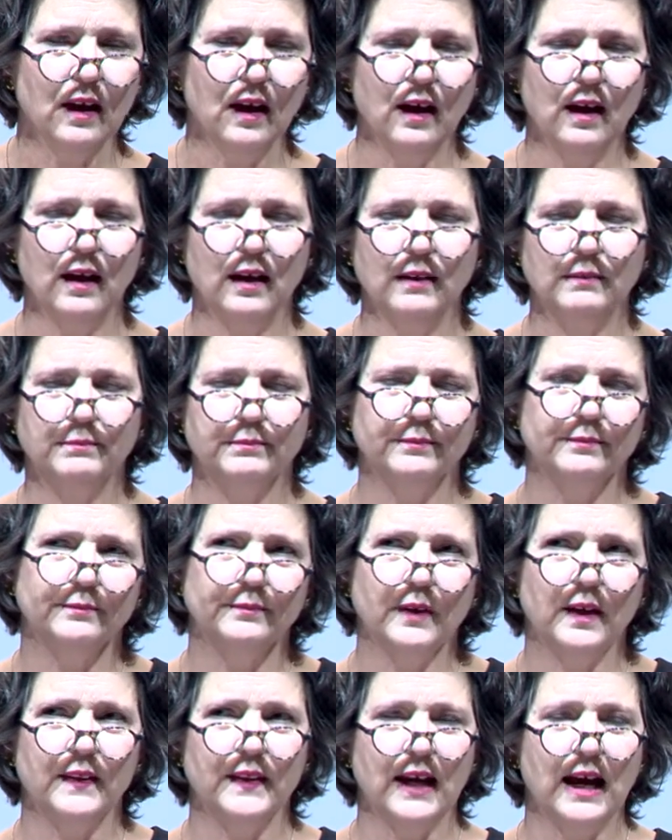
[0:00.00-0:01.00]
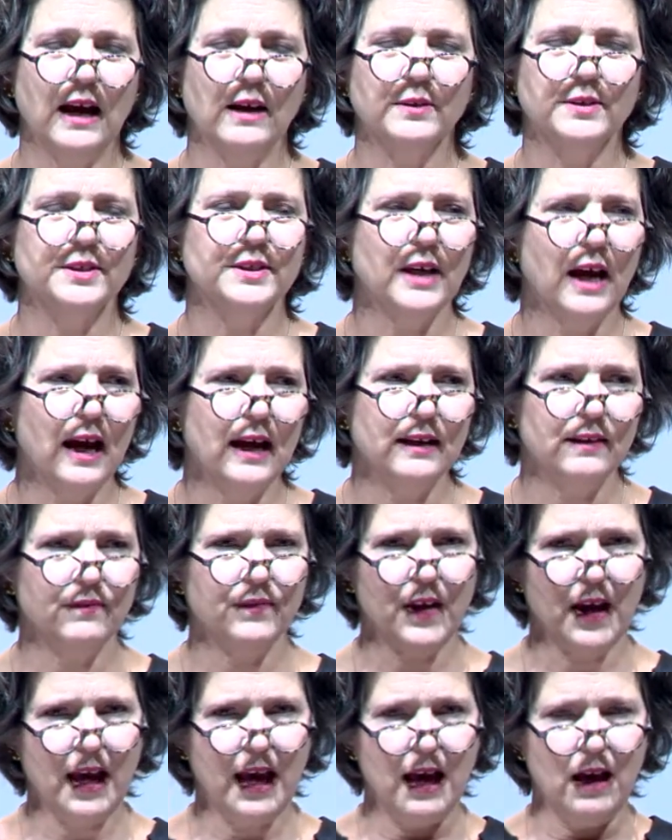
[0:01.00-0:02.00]
On the outside of
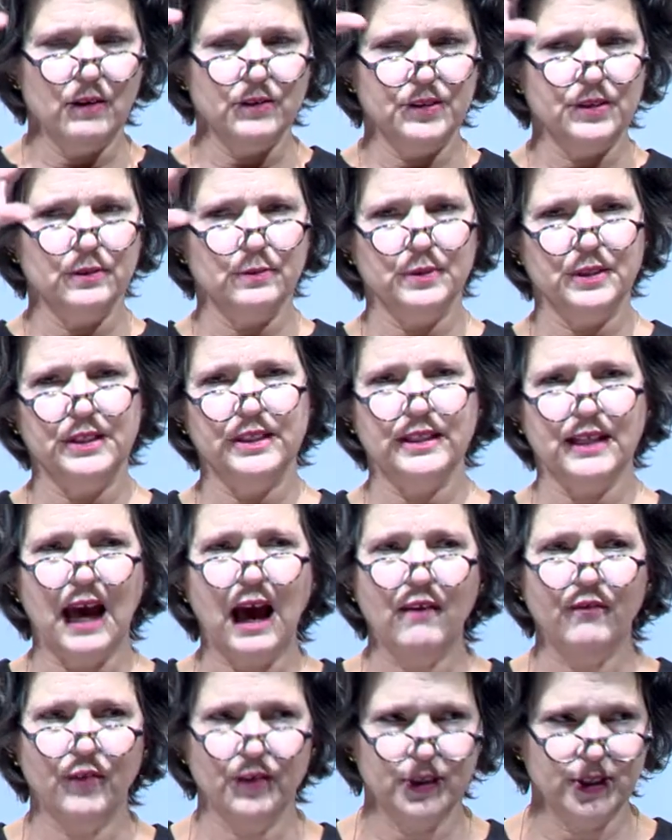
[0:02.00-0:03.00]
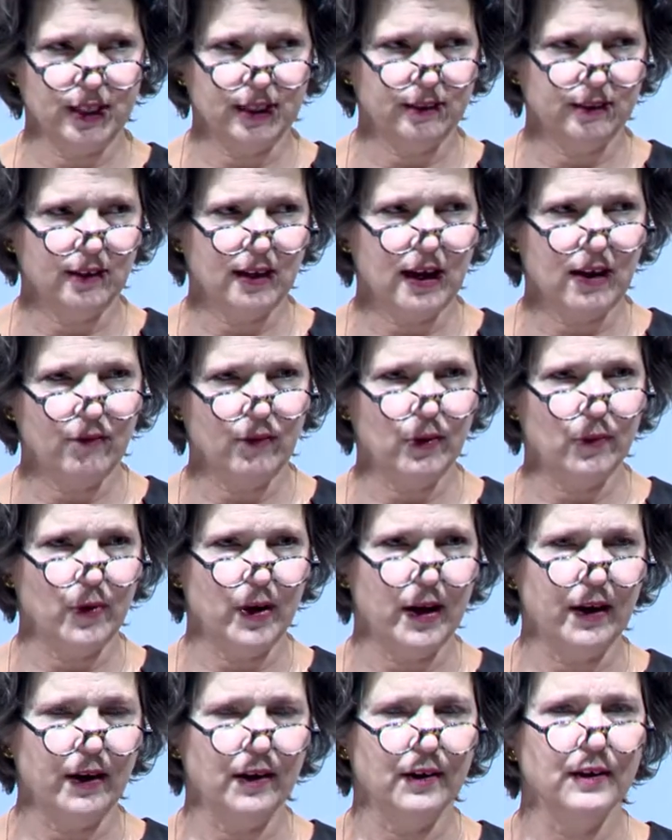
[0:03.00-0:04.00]
the house, there was scaffolding
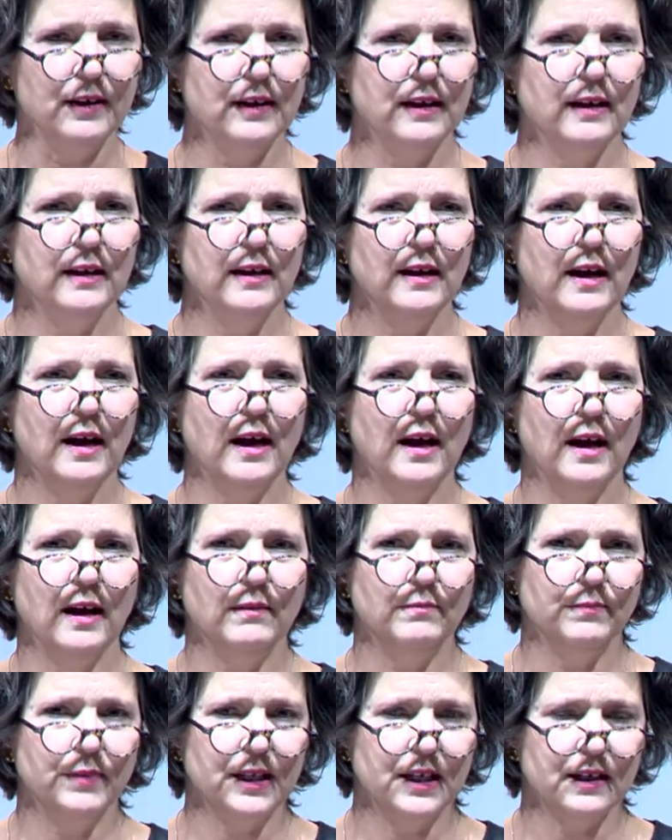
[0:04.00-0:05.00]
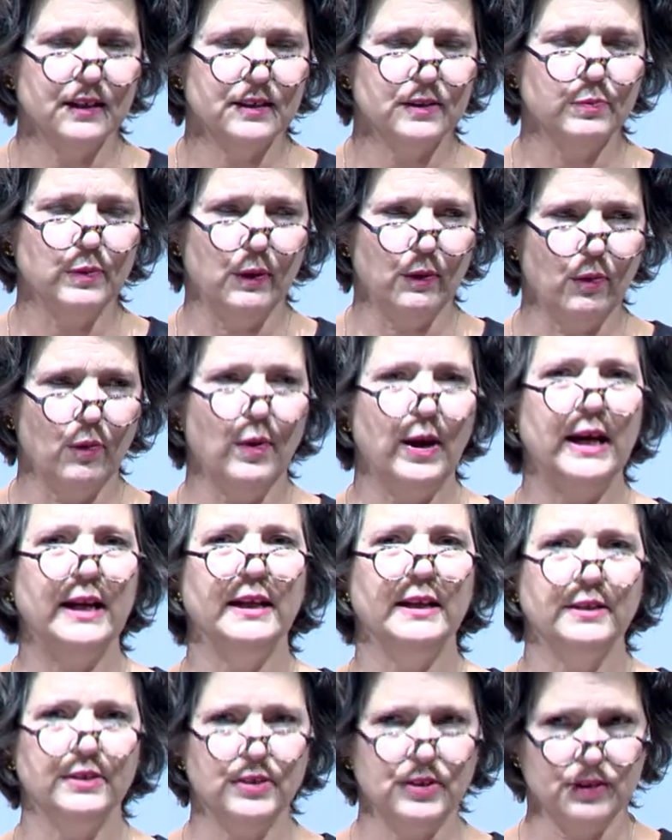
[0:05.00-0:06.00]
everywhere because we were
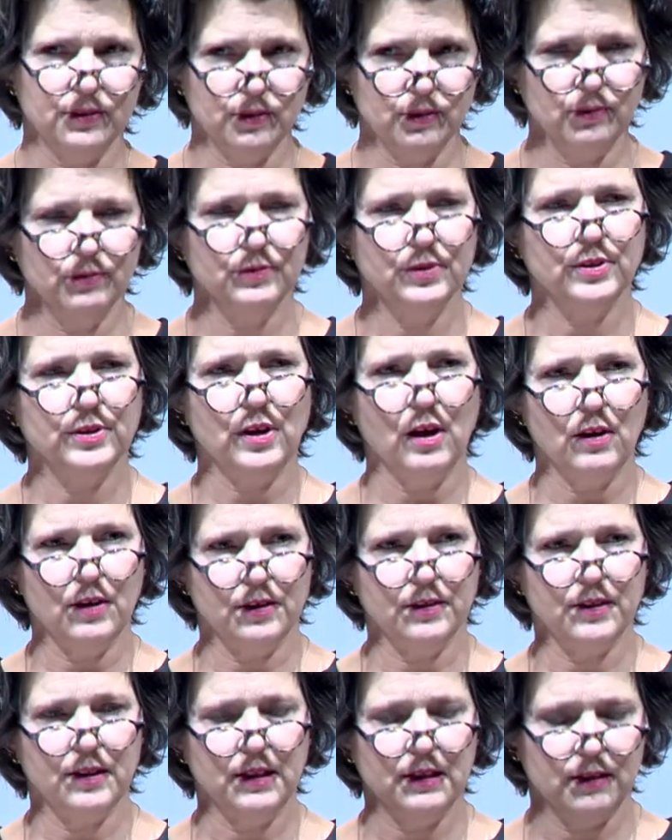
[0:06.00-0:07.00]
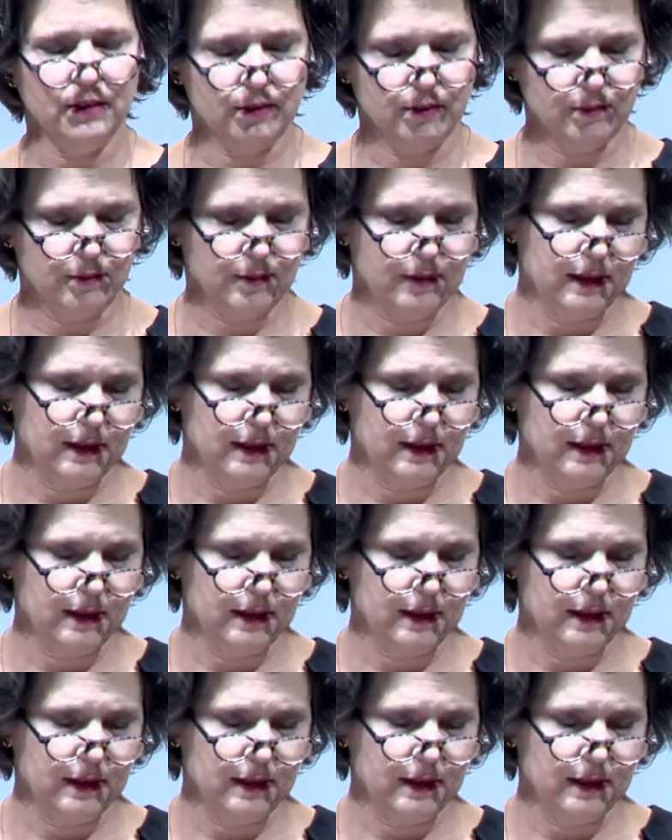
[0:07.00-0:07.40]
waiting to start the